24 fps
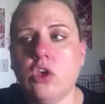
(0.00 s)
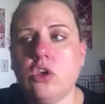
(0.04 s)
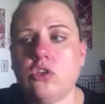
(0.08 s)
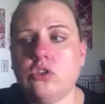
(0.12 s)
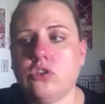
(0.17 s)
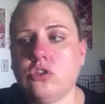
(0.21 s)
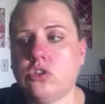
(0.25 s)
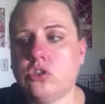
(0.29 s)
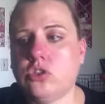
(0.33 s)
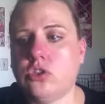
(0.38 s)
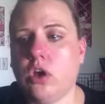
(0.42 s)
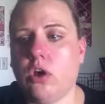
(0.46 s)

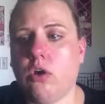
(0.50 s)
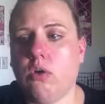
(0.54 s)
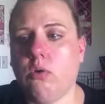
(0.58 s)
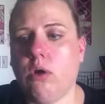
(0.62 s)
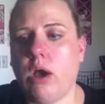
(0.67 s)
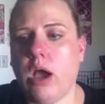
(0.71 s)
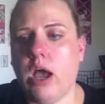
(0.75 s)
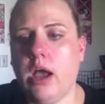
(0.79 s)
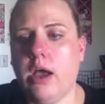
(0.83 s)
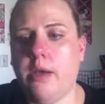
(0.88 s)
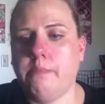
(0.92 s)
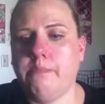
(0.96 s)
So
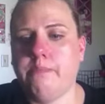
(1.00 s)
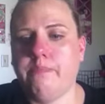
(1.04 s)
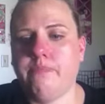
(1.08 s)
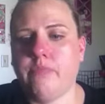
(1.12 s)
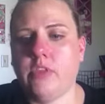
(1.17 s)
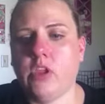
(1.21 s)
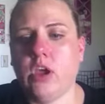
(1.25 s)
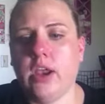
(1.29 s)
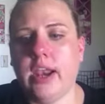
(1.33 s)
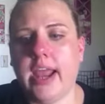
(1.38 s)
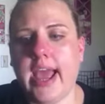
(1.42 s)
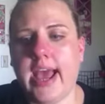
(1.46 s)
um,
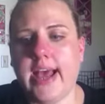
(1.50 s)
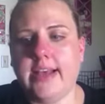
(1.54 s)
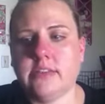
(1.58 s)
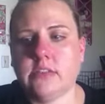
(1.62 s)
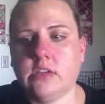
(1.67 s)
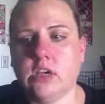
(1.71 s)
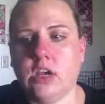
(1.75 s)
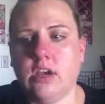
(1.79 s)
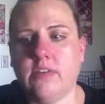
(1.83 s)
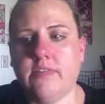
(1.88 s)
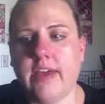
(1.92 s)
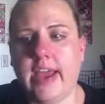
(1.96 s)
I'm going to
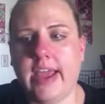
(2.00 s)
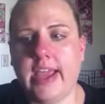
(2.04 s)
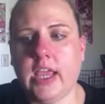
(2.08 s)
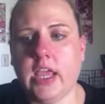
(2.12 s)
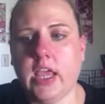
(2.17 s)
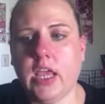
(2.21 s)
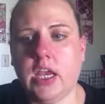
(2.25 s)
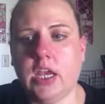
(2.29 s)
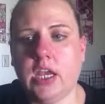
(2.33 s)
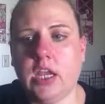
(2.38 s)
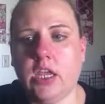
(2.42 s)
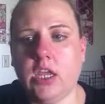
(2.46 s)
ask her if I
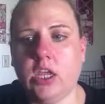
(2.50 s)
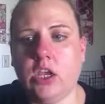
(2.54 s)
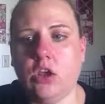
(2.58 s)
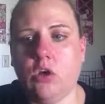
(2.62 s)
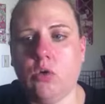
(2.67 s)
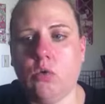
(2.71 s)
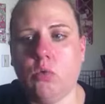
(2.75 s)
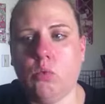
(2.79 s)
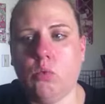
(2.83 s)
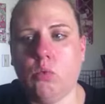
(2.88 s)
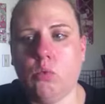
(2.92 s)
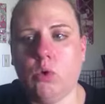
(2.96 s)
can, you
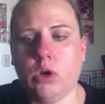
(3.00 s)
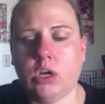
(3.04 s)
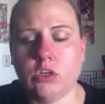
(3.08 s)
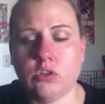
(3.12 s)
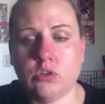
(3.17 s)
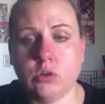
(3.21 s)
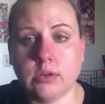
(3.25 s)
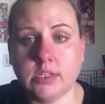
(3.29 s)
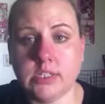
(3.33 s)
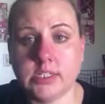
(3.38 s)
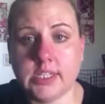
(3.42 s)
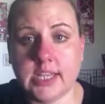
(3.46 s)
know, work
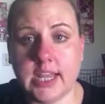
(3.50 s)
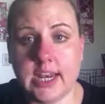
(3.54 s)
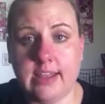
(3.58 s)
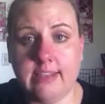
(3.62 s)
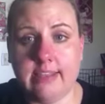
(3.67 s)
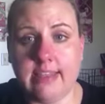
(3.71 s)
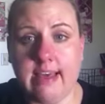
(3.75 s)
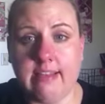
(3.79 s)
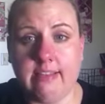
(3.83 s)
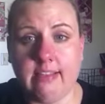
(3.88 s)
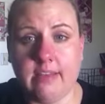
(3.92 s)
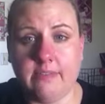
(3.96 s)
towards
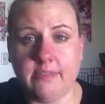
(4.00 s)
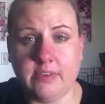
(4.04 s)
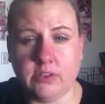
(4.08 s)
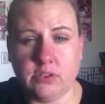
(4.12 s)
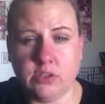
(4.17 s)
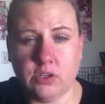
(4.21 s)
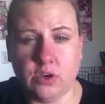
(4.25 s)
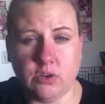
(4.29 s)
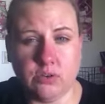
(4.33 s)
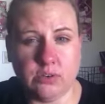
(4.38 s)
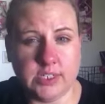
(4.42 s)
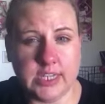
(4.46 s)
getting that level
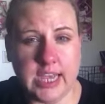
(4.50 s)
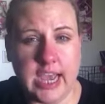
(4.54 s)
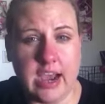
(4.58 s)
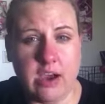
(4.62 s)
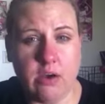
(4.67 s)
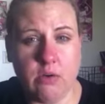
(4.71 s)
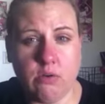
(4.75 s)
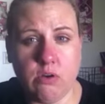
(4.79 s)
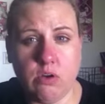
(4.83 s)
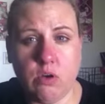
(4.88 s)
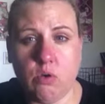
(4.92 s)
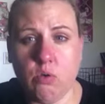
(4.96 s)
to go
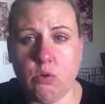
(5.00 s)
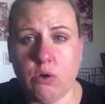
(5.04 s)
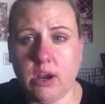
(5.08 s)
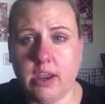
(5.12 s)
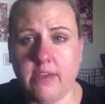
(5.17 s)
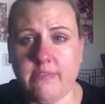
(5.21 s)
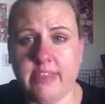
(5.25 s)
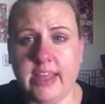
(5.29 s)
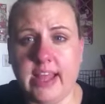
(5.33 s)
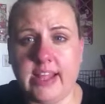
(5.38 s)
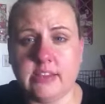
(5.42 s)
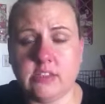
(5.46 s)
down or
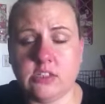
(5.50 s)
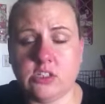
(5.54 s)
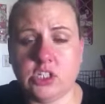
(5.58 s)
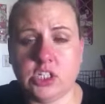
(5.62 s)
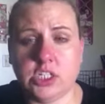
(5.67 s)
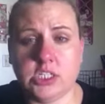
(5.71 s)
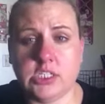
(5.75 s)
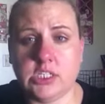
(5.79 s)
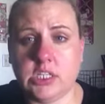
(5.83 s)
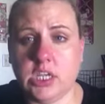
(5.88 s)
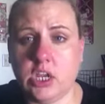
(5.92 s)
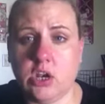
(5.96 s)
if that's
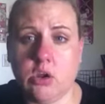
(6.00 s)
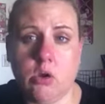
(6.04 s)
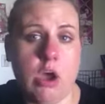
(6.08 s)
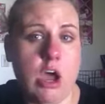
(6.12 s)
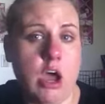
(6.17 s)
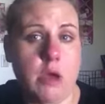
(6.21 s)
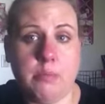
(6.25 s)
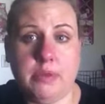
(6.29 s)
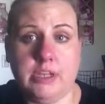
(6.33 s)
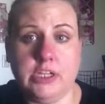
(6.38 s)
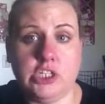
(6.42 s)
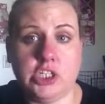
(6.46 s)
just, you know,
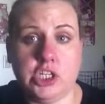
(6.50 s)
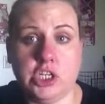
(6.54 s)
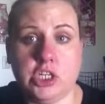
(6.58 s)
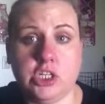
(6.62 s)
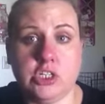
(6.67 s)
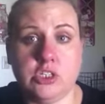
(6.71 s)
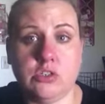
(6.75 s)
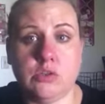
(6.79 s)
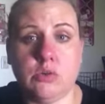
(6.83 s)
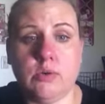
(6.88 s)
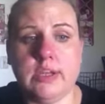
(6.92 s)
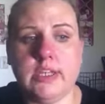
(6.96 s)
how my sugar
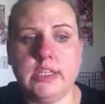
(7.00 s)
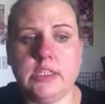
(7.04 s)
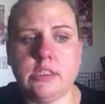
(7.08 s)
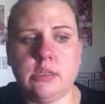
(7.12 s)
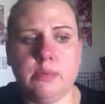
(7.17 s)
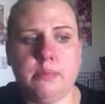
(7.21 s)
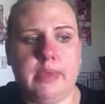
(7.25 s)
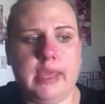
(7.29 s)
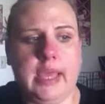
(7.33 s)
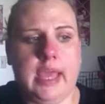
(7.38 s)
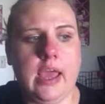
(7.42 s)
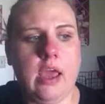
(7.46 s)
is going
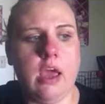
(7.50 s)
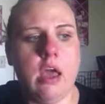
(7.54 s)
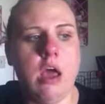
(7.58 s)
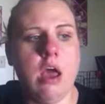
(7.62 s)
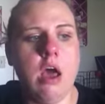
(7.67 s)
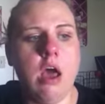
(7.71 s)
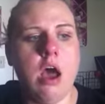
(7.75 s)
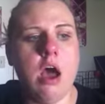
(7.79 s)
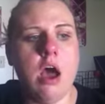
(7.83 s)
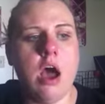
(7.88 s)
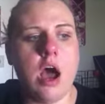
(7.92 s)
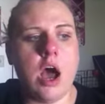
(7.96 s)
to be.
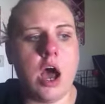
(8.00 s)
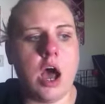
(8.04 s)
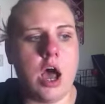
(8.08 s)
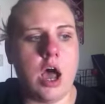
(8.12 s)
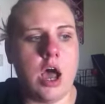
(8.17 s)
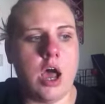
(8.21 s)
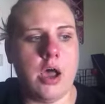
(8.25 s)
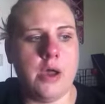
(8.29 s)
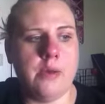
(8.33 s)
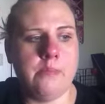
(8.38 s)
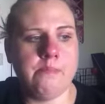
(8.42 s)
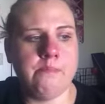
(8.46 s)

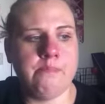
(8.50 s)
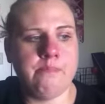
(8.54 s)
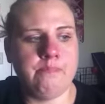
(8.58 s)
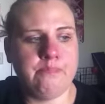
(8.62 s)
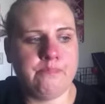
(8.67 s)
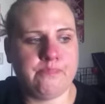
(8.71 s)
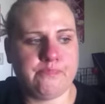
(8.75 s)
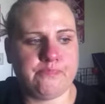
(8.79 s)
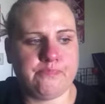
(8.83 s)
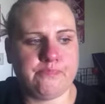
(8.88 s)
Um,